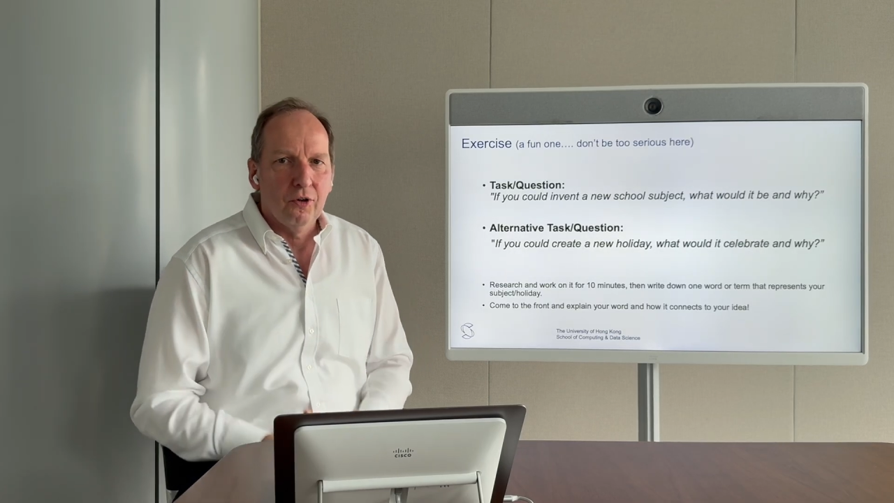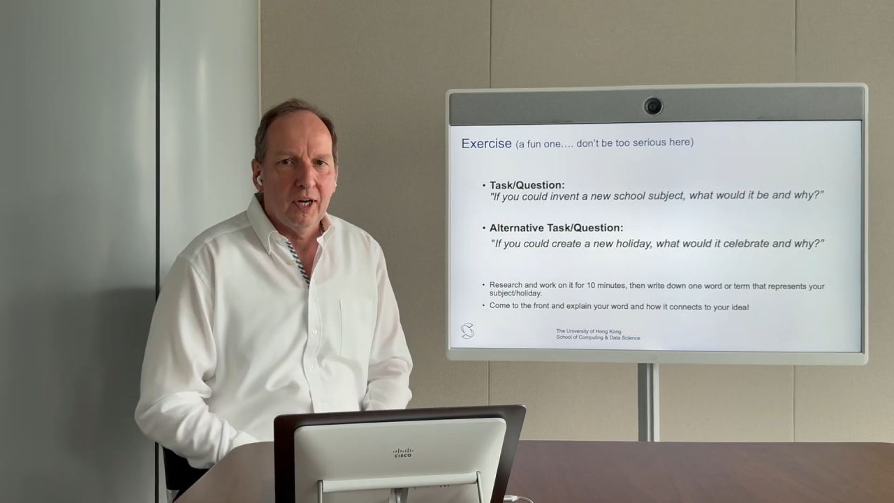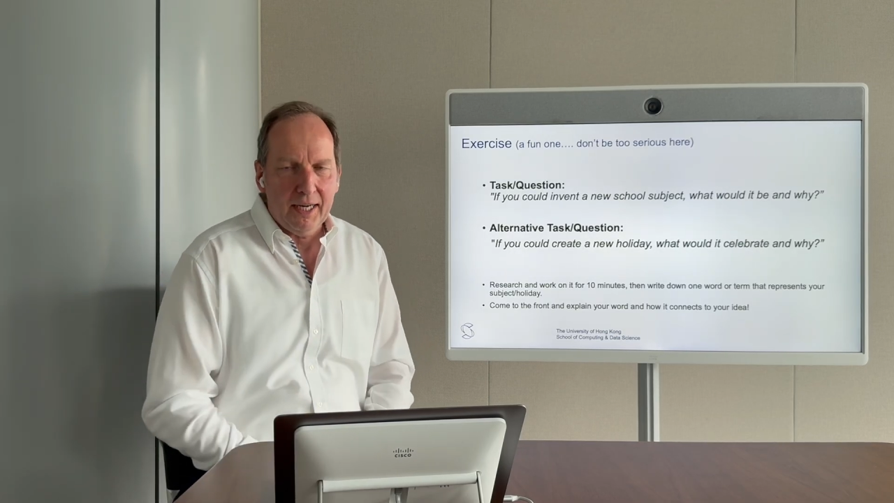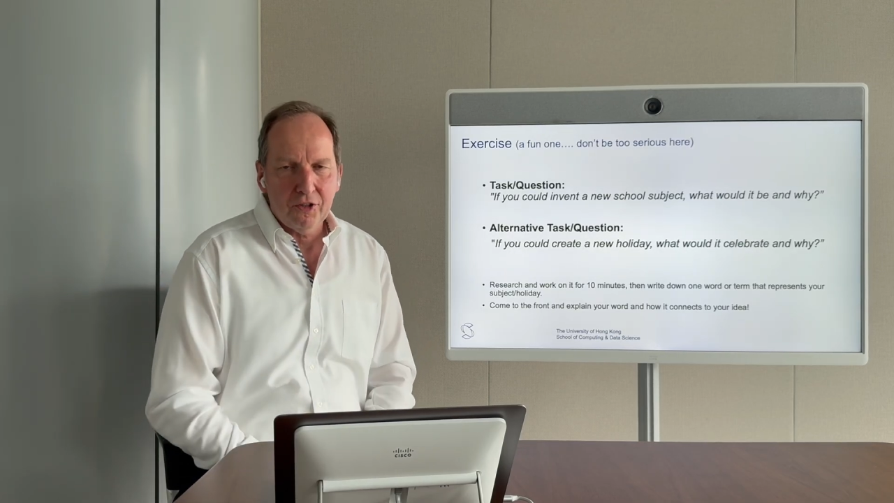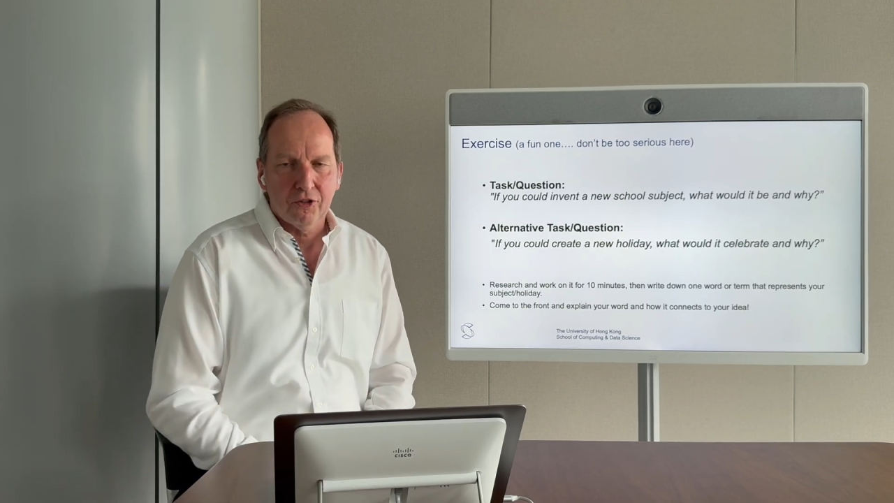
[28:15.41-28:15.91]

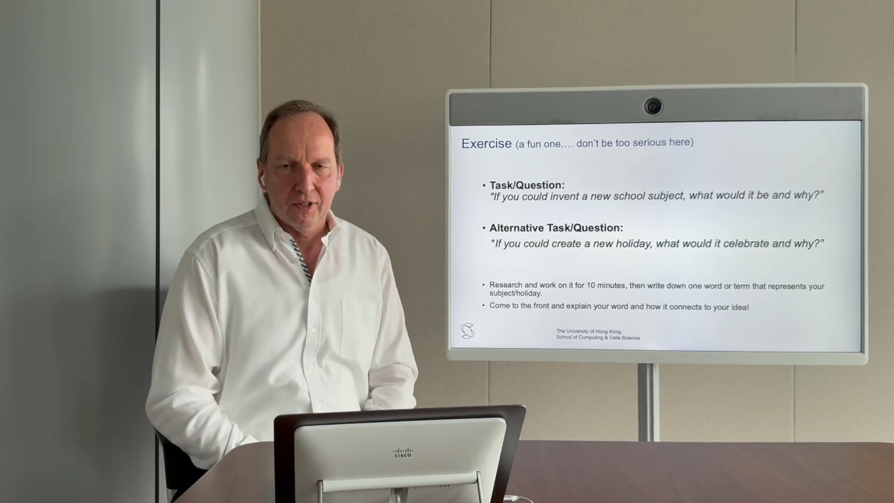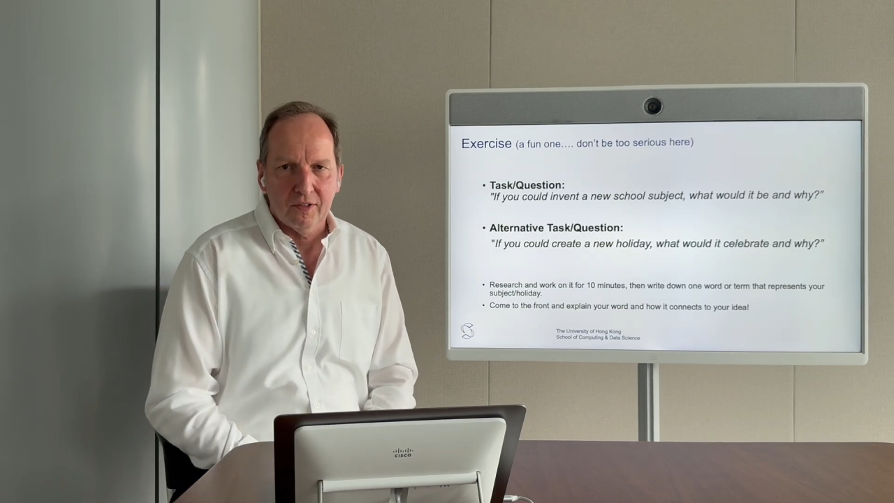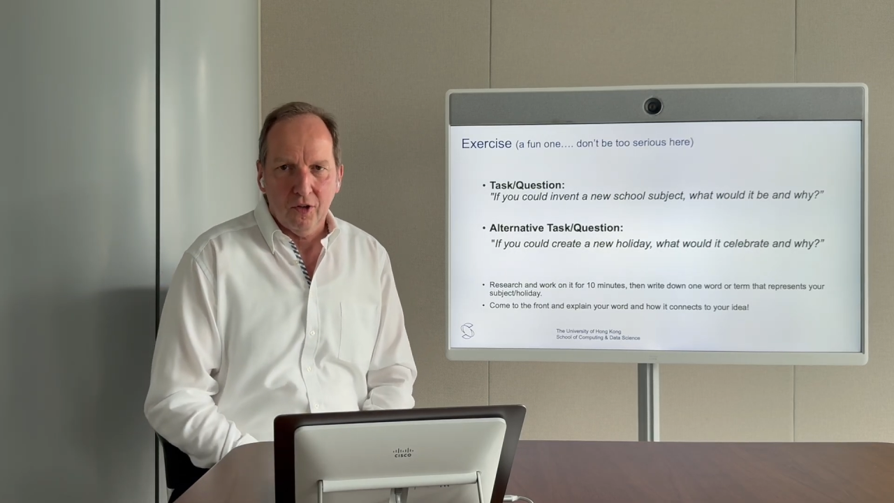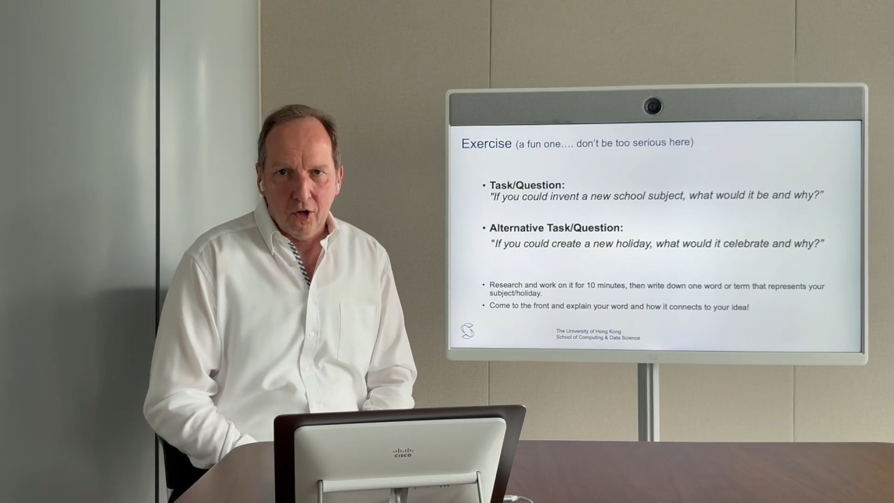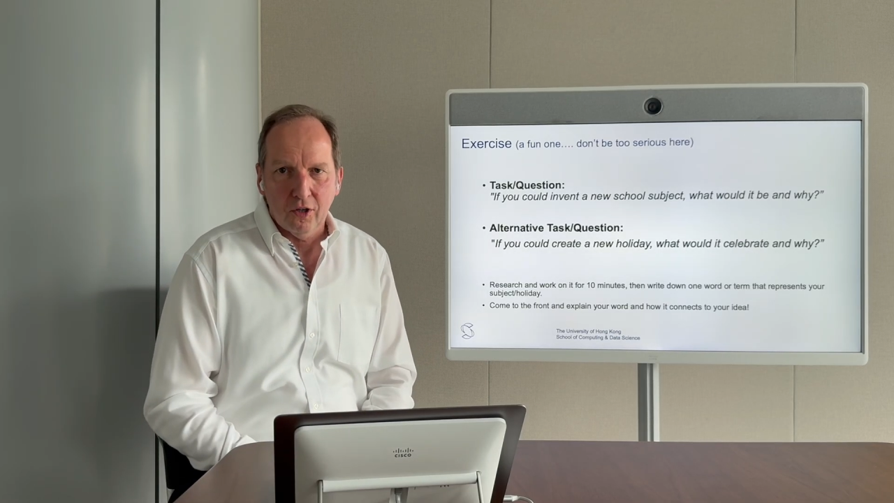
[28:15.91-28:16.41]
lecturers
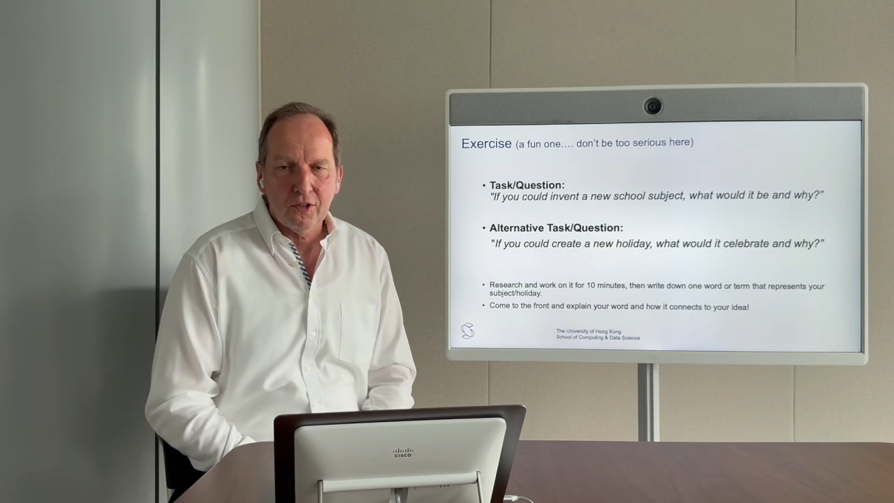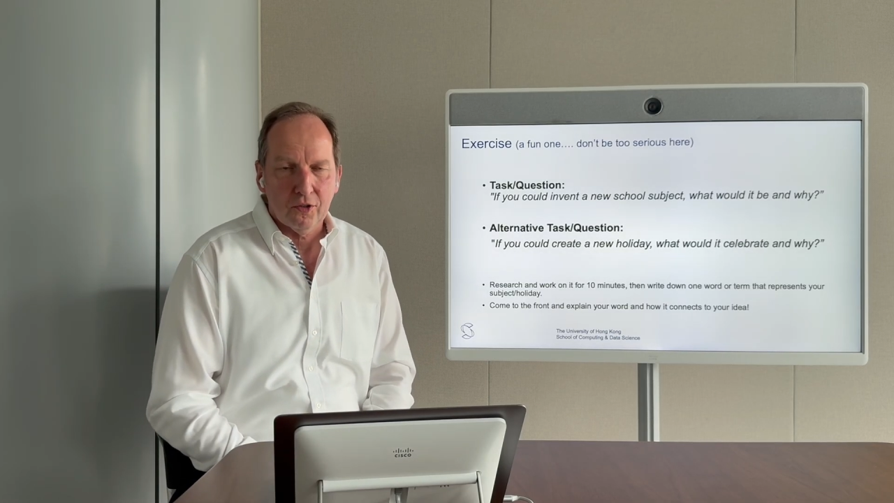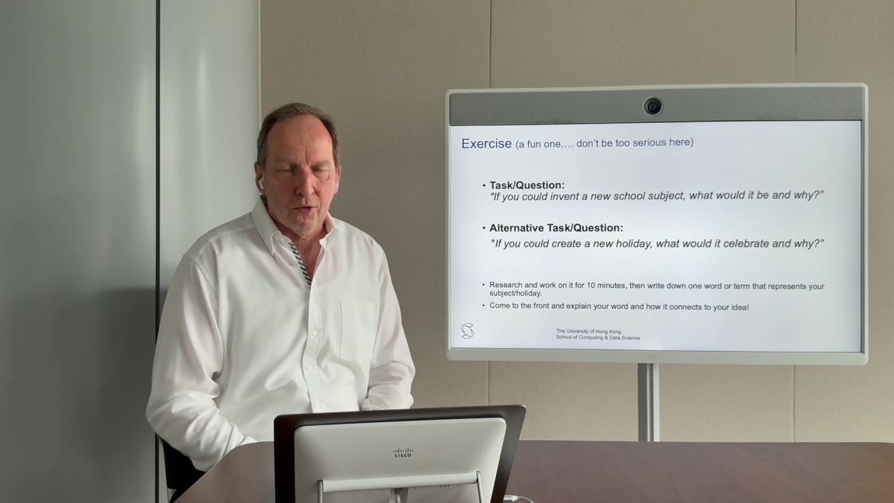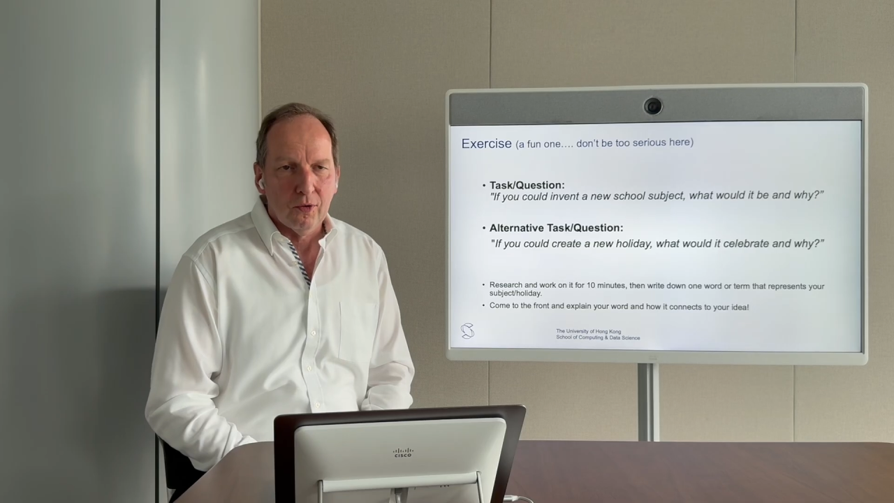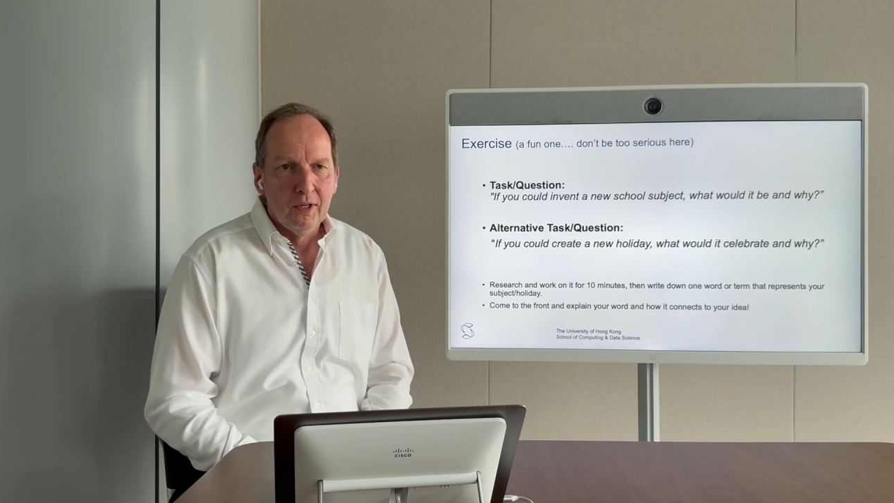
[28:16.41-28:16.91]
also